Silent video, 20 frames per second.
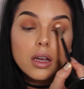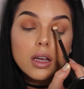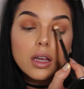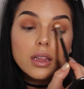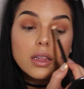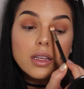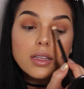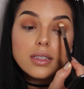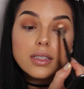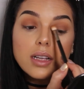
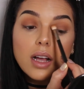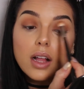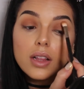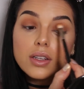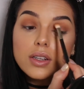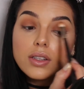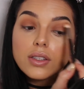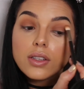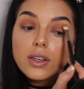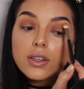And these
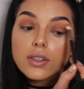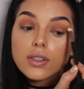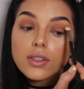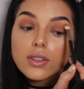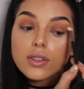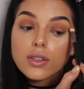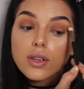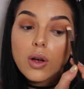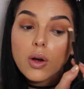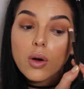colors are
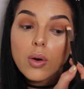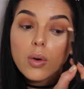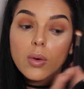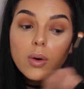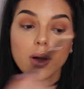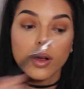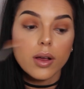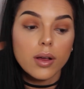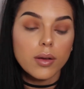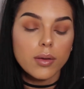
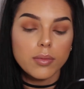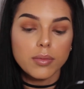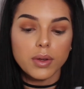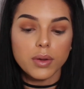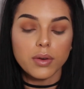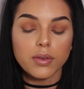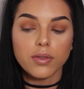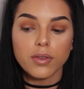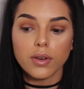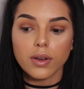so
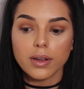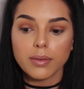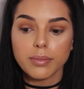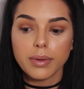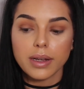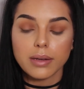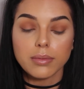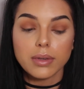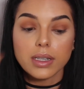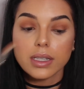beautiful and
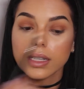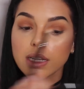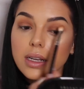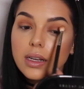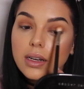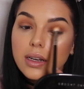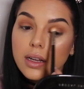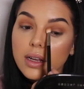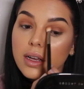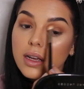pigmented.